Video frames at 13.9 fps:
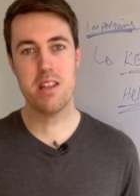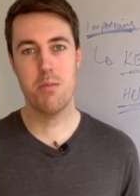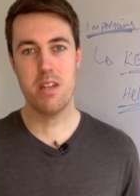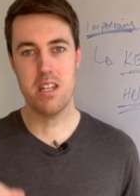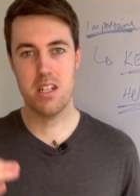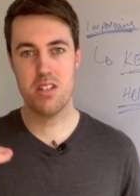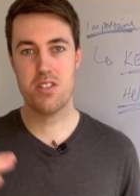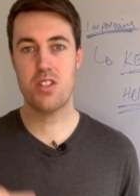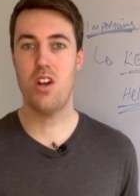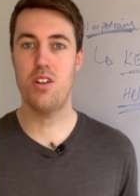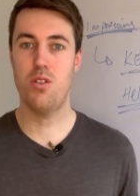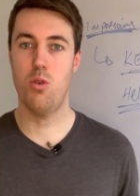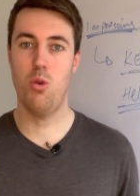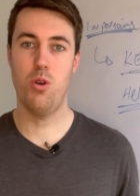them in a
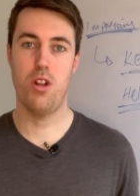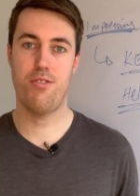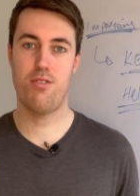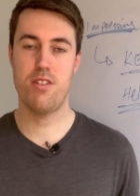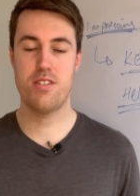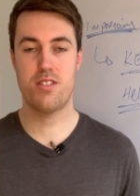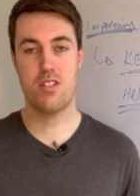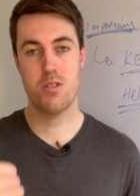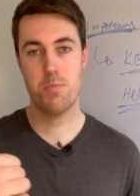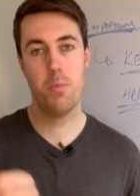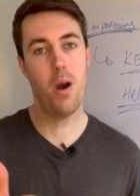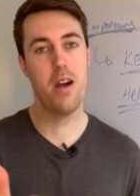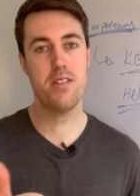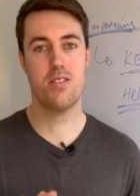certain order. For instance,
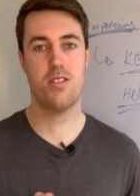by